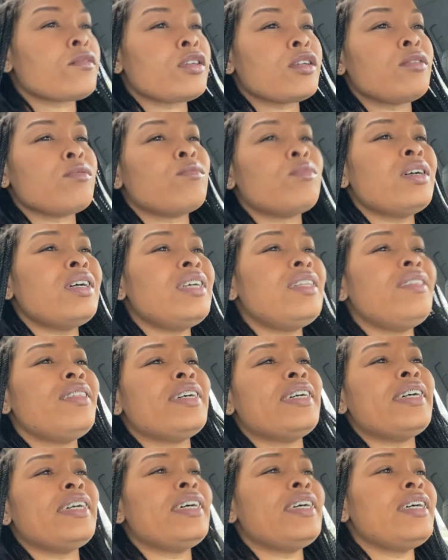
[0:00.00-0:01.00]
What in the
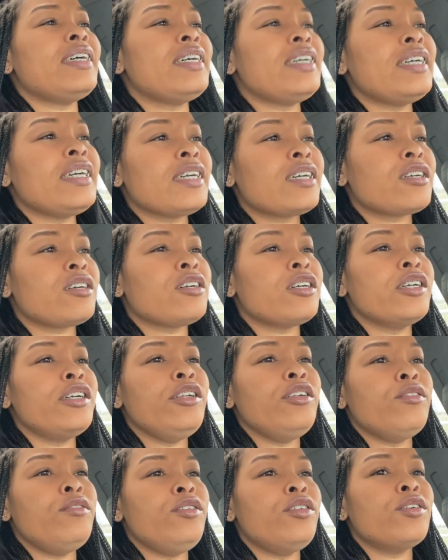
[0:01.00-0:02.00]
heck are
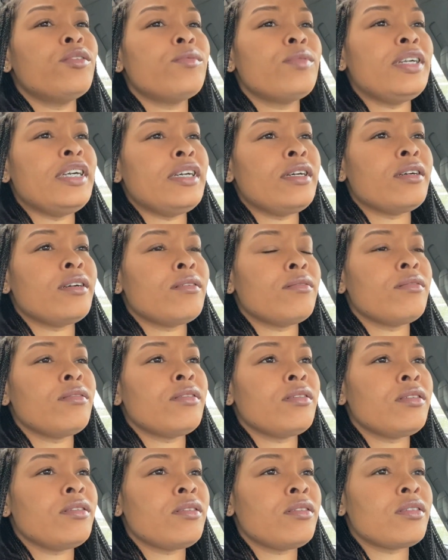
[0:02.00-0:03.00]
you doing,
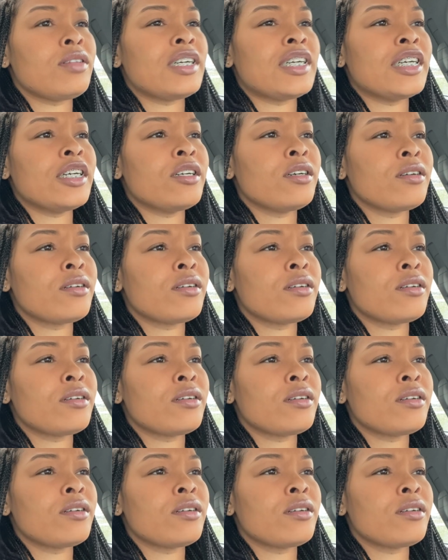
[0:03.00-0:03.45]
sir?